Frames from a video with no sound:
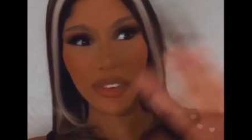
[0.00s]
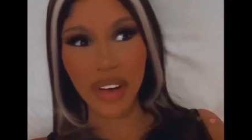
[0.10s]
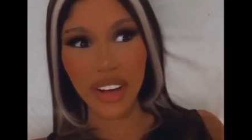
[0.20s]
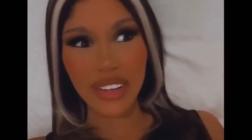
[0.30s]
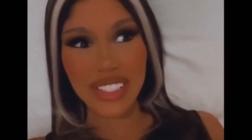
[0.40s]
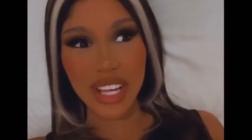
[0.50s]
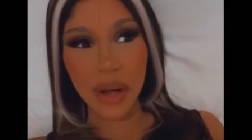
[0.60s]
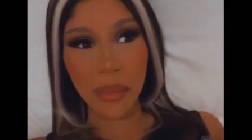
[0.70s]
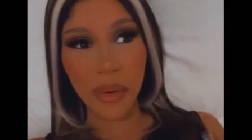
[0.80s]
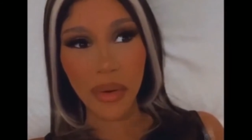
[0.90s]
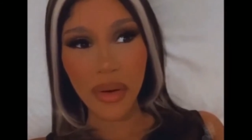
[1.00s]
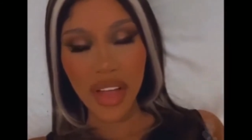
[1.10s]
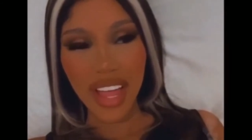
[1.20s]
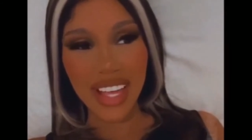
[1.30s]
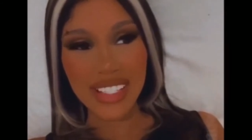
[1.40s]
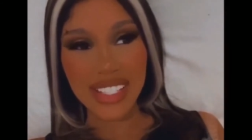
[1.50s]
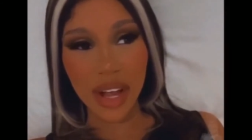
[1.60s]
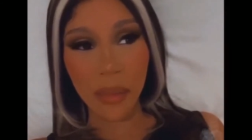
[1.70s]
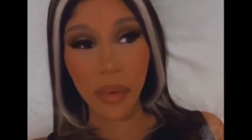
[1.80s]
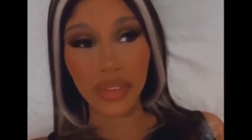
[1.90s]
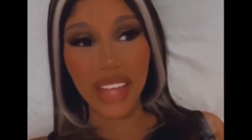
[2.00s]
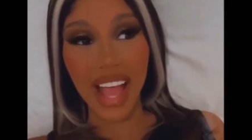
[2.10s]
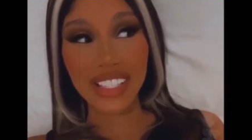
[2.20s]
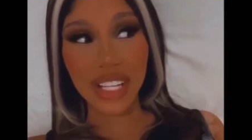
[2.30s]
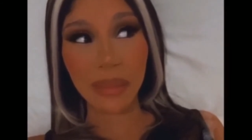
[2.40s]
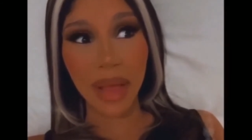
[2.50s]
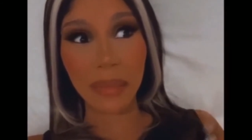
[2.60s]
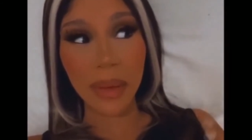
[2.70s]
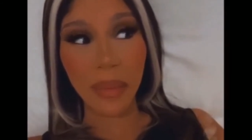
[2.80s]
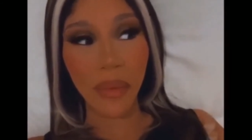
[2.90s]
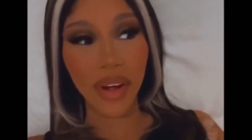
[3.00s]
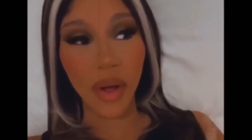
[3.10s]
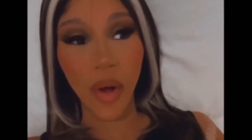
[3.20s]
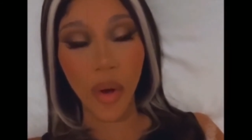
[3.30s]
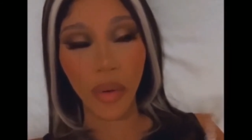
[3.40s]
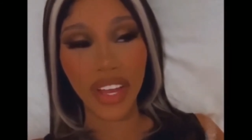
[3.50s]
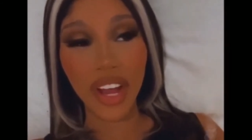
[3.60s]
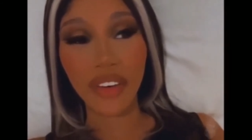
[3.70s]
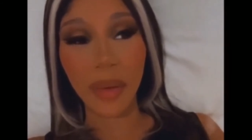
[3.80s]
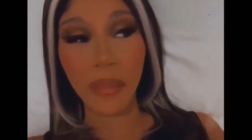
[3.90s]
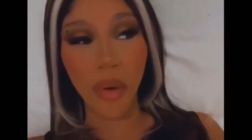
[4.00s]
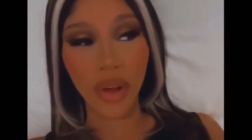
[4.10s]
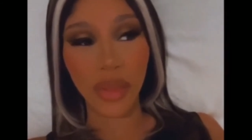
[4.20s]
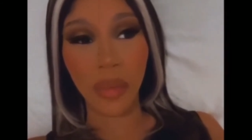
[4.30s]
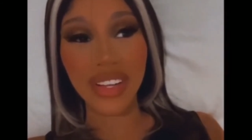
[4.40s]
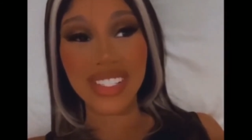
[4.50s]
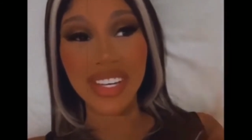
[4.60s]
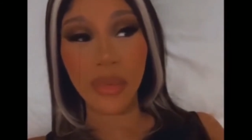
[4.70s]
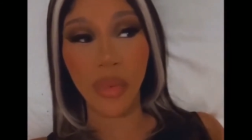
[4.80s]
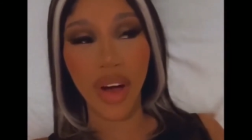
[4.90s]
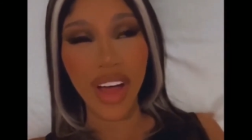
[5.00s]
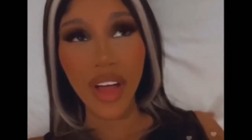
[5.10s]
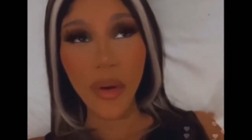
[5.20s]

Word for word: the record's terrible it's terrible they actually make people want to go hear it more they want to see wh-